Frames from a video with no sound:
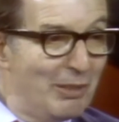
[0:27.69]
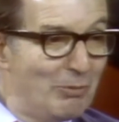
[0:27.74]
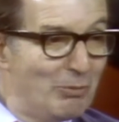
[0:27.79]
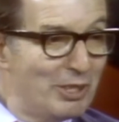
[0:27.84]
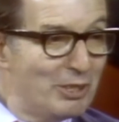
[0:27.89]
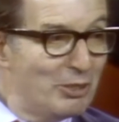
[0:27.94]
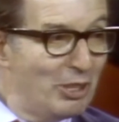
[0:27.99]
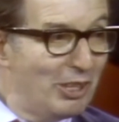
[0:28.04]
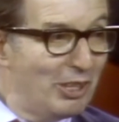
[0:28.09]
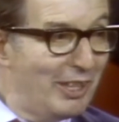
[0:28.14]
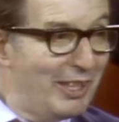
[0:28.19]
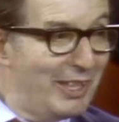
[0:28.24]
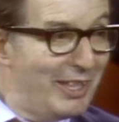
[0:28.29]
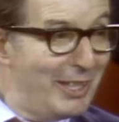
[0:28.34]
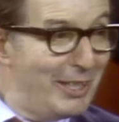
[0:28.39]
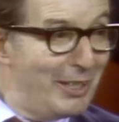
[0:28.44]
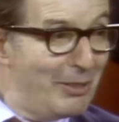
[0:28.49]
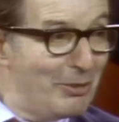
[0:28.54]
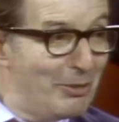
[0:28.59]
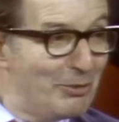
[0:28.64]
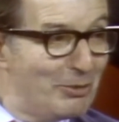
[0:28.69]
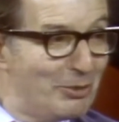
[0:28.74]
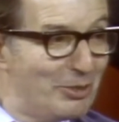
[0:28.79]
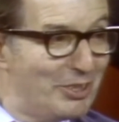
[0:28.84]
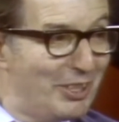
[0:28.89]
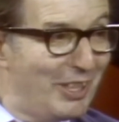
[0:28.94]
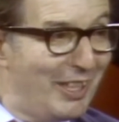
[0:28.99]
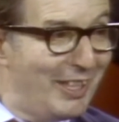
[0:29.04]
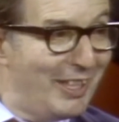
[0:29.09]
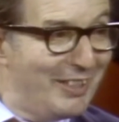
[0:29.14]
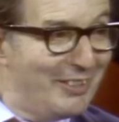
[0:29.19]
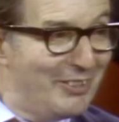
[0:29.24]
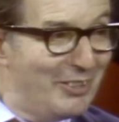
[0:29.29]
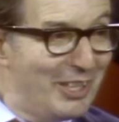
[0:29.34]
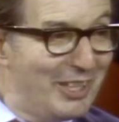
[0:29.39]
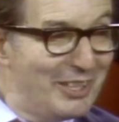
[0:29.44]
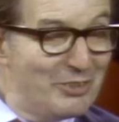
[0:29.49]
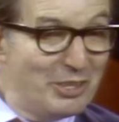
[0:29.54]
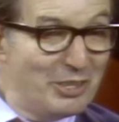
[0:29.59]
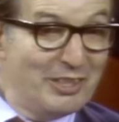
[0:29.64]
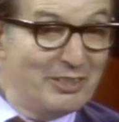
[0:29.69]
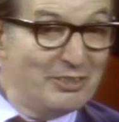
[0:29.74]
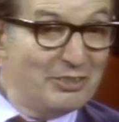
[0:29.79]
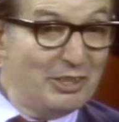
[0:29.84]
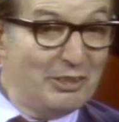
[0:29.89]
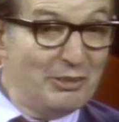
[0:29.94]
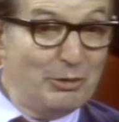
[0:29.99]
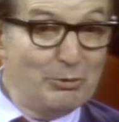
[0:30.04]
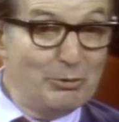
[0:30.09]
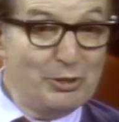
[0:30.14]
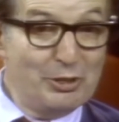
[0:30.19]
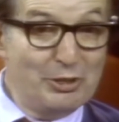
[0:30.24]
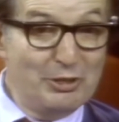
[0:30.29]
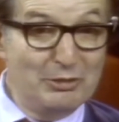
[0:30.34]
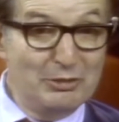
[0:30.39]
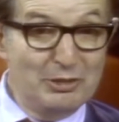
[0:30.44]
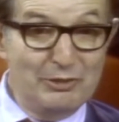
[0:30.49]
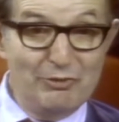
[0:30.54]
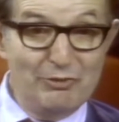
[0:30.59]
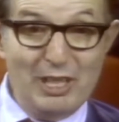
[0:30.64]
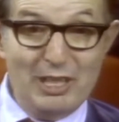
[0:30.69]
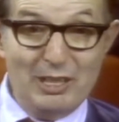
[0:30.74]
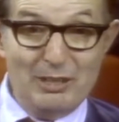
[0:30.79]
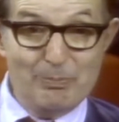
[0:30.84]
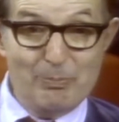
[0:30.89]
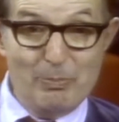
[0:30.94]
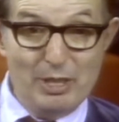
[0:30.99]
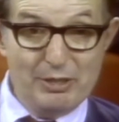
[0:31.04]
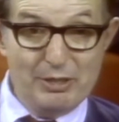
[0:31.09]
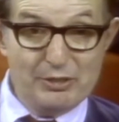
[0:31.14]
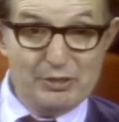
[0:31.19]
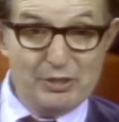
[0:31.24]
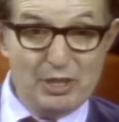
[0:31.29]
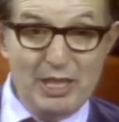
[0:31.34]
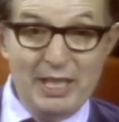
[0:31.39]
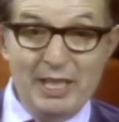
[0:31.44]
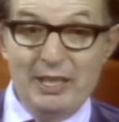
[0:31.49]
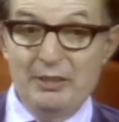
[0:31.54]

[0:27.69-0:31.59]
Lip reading: which allows these institutional developments.